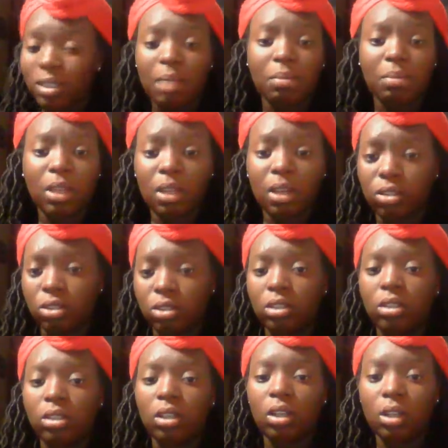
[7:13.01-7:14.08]
not mean that you're
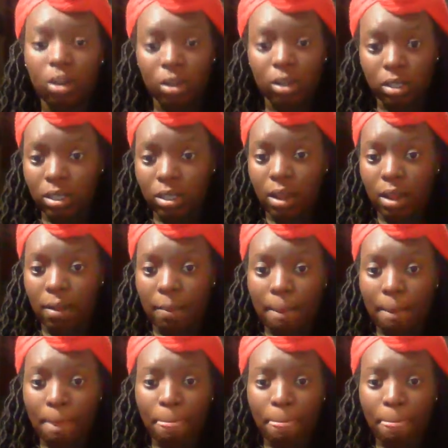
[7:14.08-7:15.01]
chilling all the time.